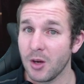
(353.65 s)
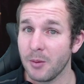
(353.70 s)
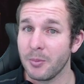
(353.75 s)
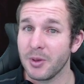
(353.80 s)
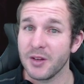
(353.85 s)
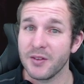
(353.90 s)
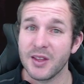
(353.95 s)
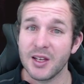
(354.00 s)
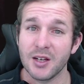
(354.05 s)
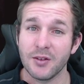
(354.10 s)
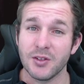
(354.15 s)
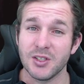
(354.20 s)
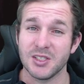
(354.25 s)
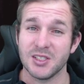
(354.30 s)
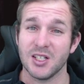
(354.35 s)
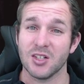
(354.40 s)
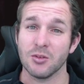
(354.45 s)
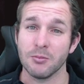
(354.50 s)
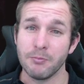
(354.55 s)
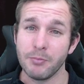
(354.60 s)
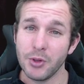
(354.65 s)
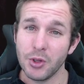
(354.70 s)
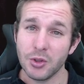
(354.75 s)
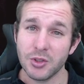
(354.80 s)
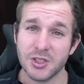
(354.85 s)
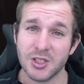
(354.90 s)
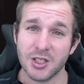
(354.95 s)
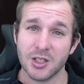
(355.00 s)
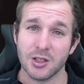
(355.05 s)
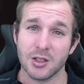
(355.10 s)
But then if you start
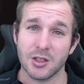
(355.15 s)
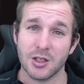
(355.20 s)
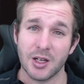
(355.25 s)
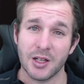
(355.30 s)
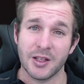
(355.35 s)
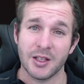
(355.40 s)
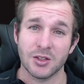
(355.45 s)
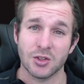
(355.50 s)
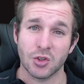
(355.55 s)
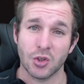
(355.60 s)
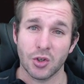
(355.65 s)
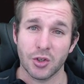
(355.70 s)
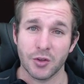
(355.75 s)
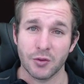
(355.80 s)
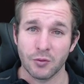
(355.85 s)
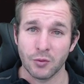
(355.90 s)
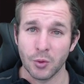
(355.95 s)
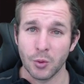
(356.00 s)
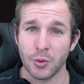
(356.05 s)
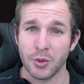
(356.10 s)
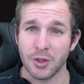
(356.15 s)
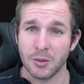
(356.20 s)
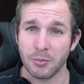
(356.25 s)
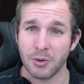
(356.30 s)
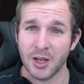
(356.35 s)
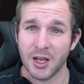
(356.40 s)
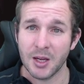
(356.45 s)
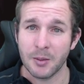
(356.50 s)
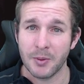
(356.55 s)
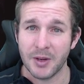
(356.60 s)
abusing it and then trying to ruin the
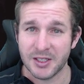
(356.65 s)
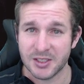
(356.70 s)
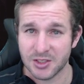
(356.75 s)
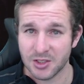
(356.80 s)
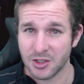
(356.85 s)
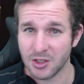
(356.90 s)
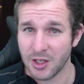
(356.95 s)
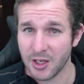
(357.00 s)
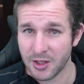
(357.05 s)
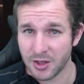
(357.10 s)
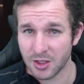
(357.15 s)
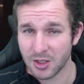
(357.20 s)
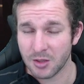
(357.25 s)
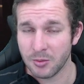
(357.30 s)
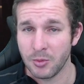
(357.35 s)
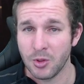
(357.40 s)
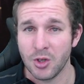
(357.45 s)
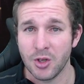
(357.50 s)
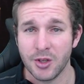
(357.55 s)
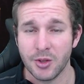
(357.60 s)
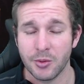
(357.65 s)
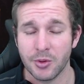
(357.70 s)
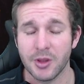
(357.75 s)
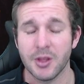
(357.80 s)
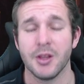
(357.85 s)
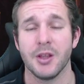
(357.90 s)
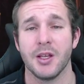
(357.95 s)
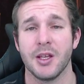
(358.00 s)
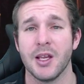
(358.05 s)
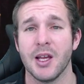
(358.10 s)
player base and the community
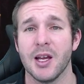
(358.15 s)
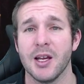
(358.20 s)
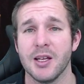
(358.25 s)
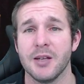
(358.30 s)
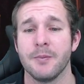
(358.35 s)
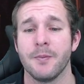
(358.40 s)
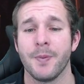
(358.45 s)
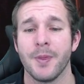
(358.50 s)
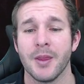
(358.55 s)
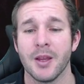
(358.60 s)
within the game,